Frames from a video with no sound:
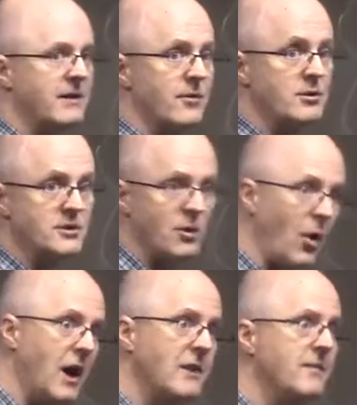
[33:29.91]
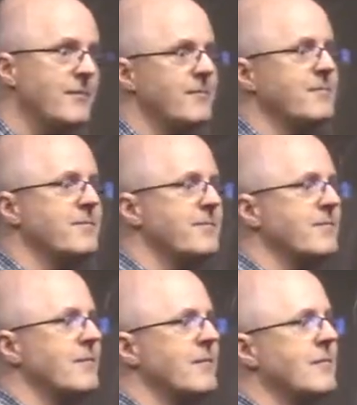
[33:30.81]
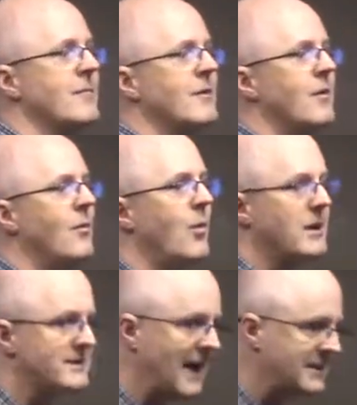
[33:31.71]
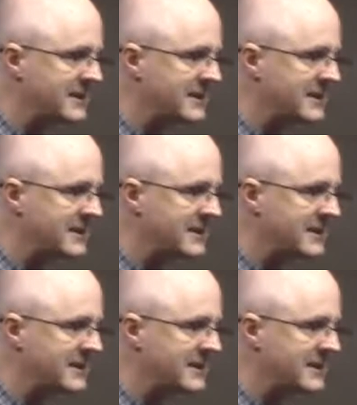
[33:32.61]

converges to 1. 1 is not